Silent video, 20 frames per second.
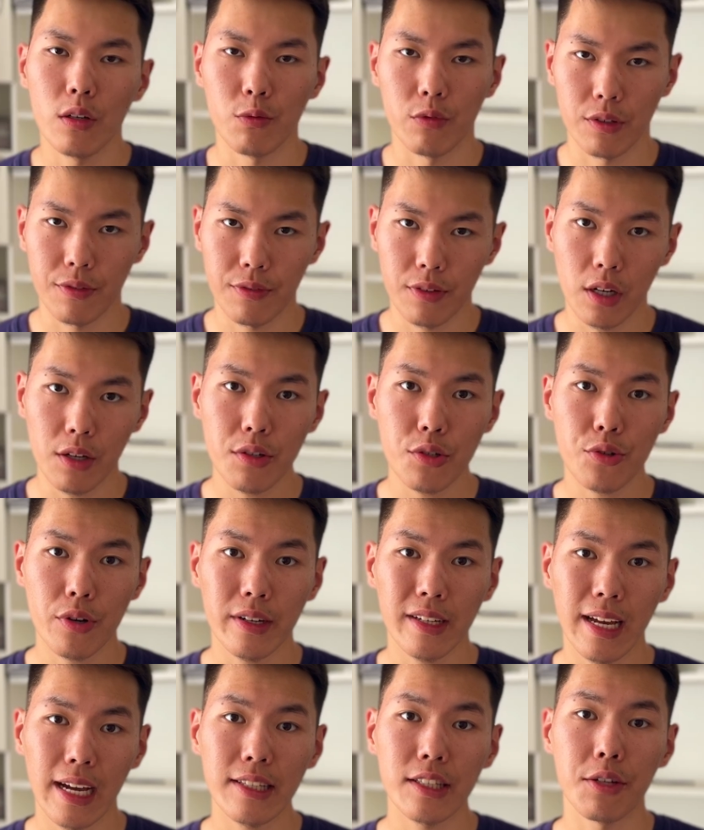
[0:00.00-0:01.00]
Without
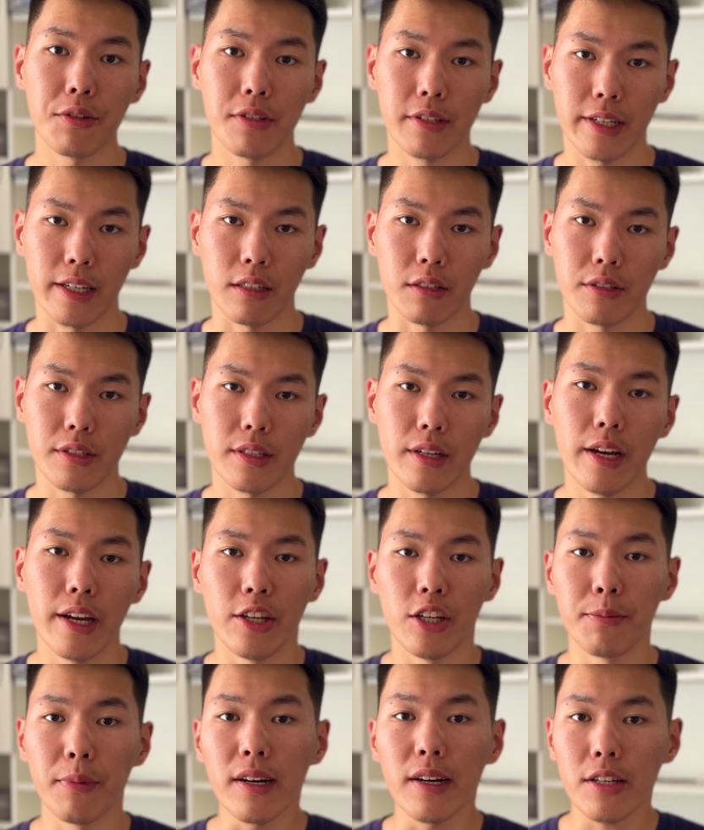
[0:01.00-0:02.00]
strong active skills,
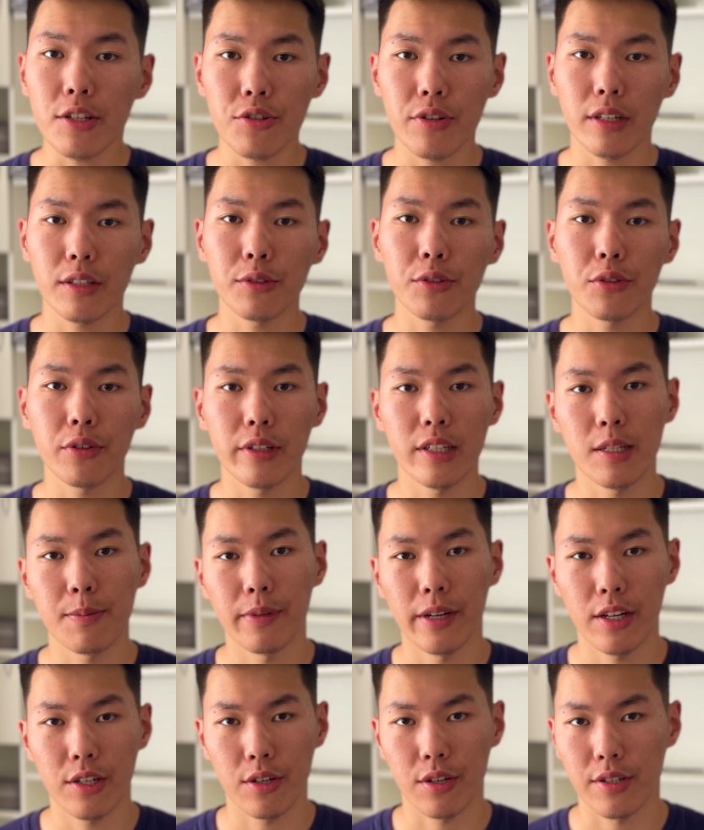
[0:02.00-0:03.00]
you might struggle to
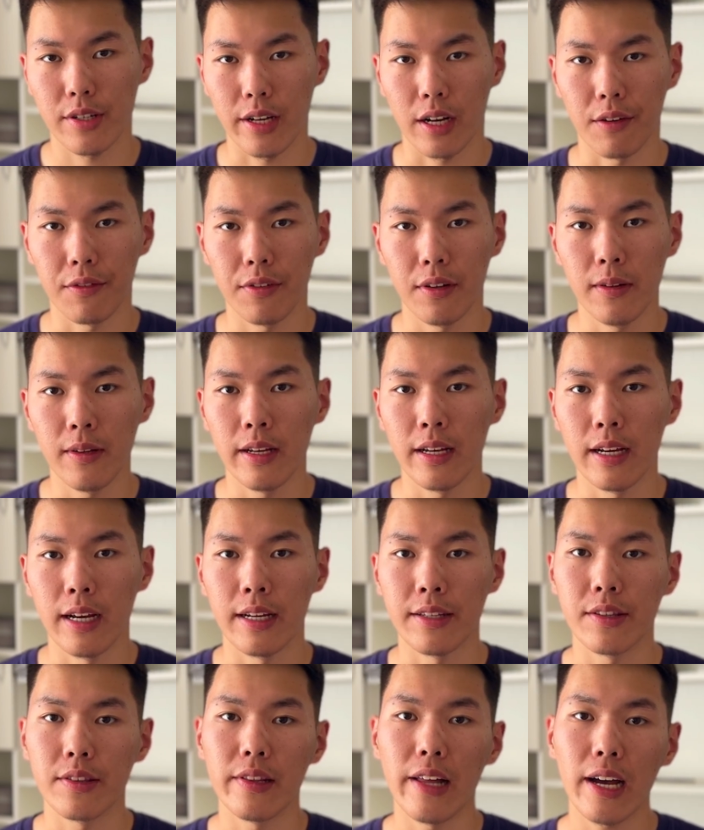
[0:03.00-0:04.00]
express yourself
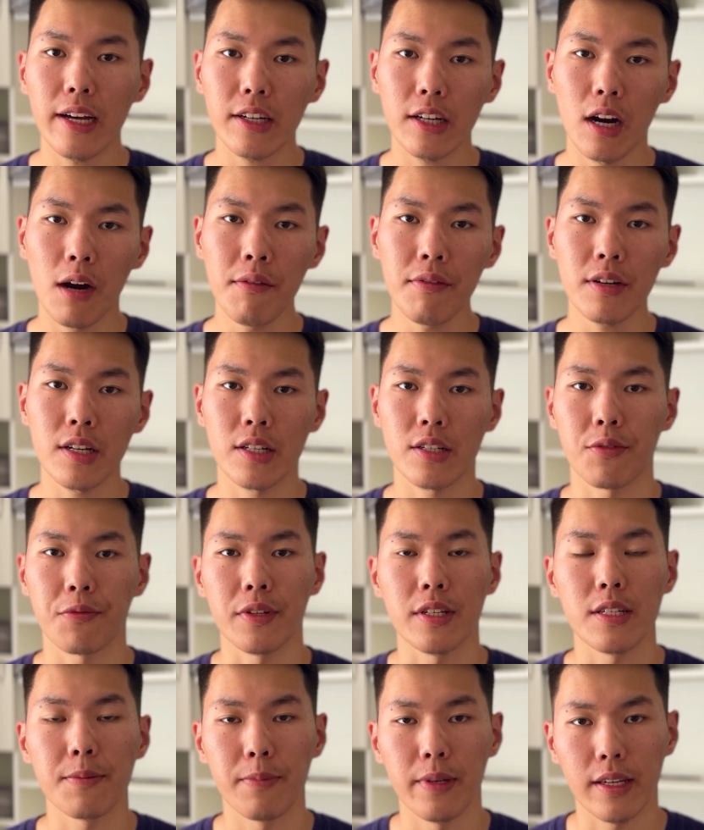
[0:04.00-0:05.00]
and lack confidence
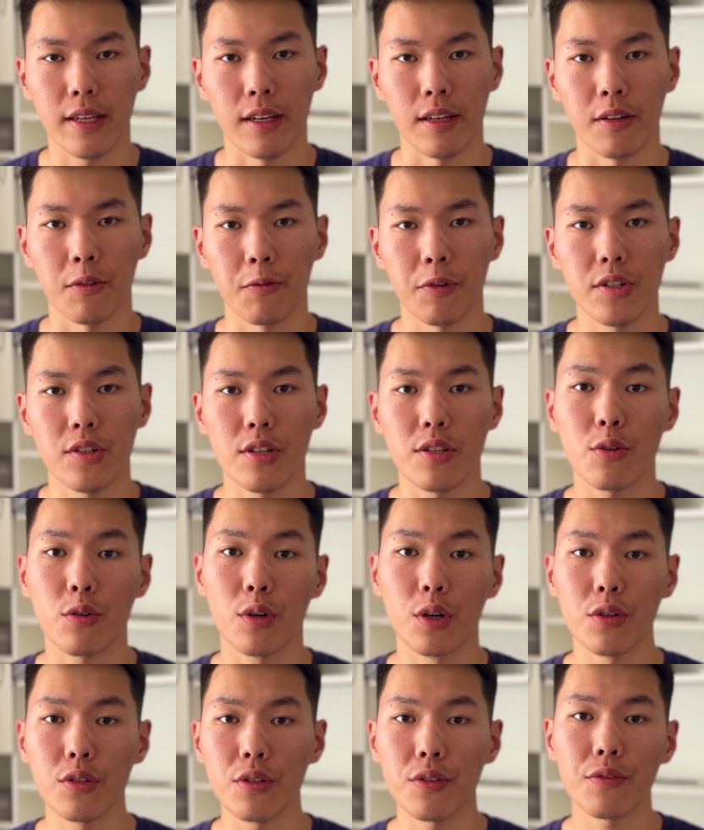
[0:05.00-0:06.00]
when speaking, which is
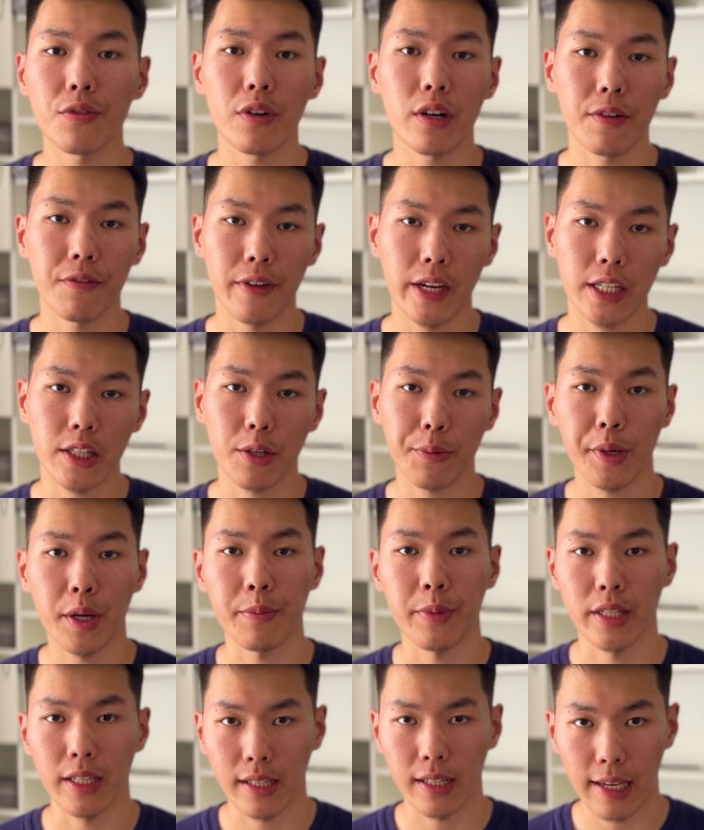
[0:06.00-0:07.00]
crucial for effective
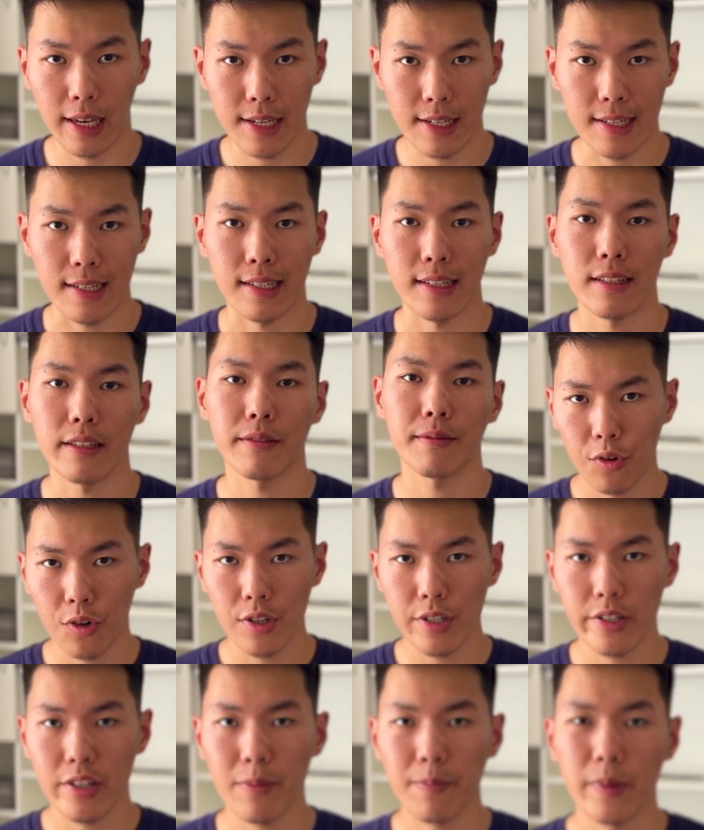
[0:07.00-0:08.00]
communication.
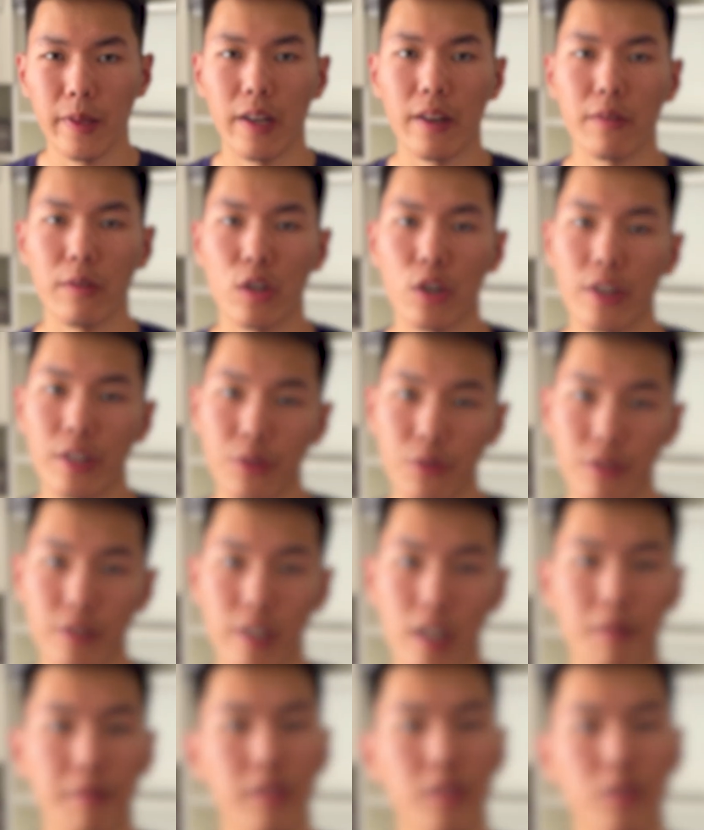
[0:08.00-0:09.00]
First tip that I'm going to
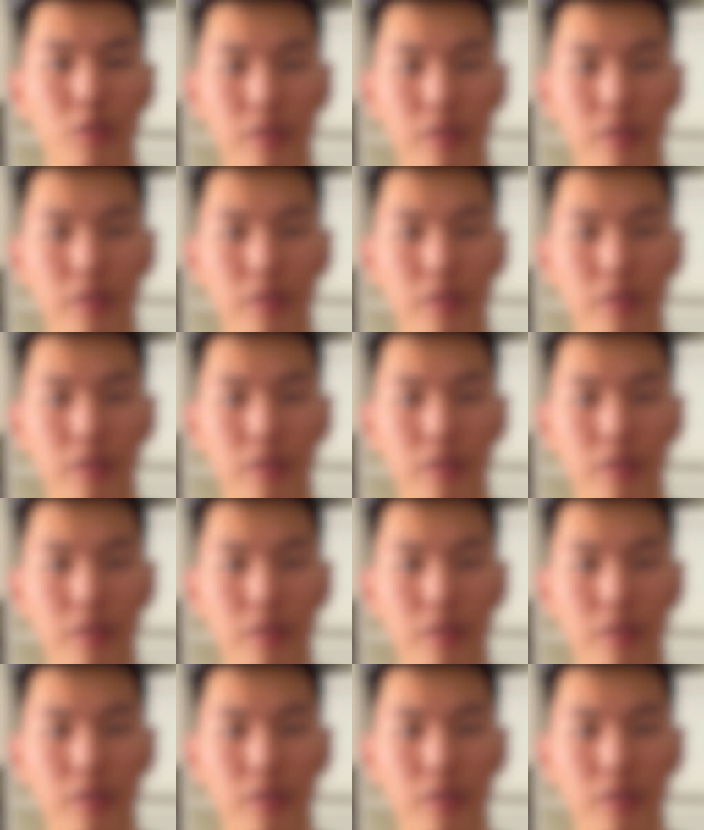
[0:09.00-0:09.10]
share with